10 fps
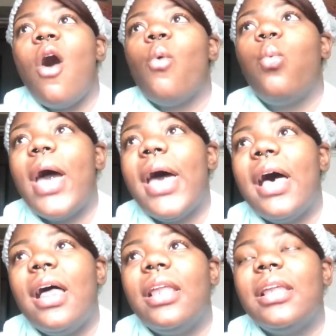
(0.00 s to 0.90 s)

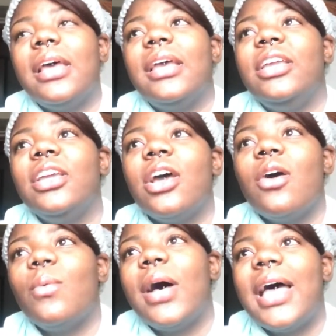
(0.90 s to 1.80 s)
Well, you
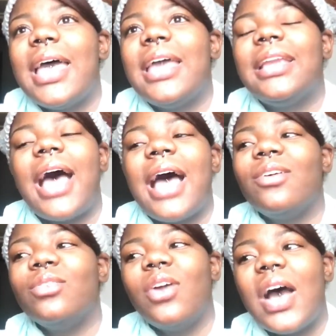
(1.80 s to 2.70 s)
know what? I
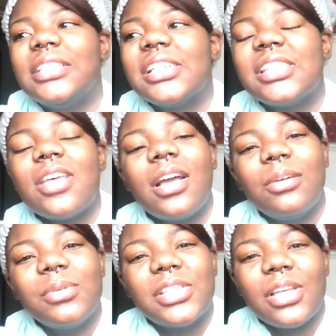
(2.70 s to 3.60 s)
don't know. I just thought
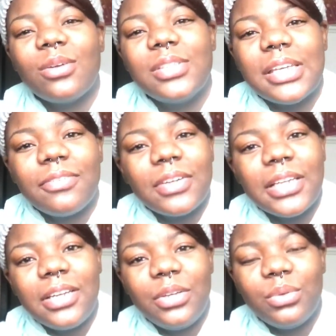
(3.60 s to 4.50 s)
it was so
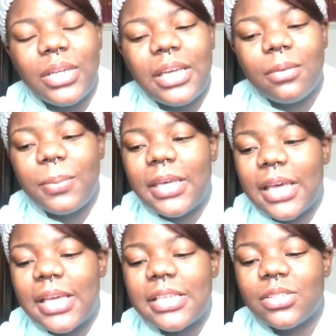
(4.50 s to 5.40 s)
different and unique,
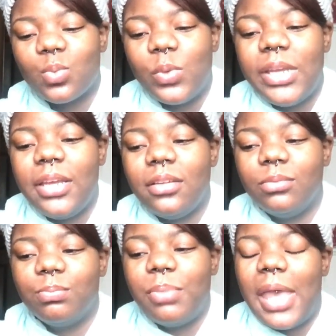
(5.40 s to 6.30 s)
because we
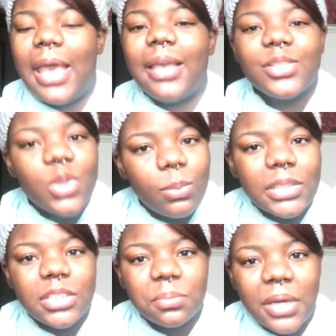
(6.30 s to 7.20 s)
pay so
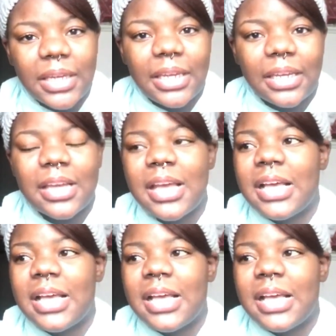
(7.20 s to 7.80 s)
much money